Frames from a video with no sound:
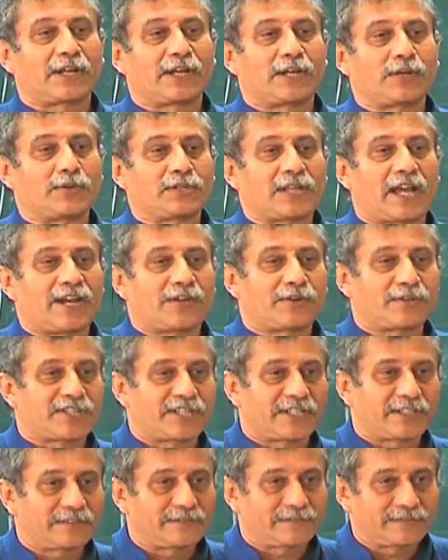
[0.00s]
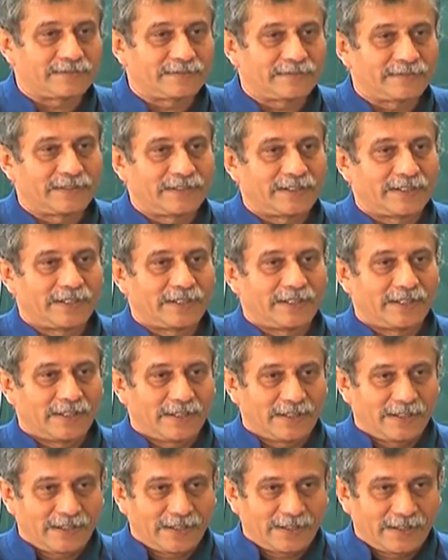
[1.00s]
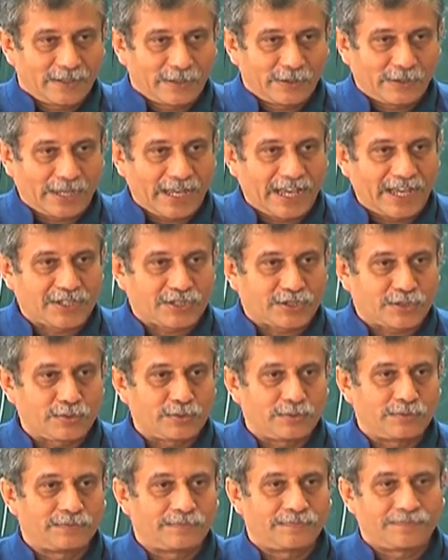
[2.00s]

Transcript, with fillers: can do is hydrogen, okay, H2.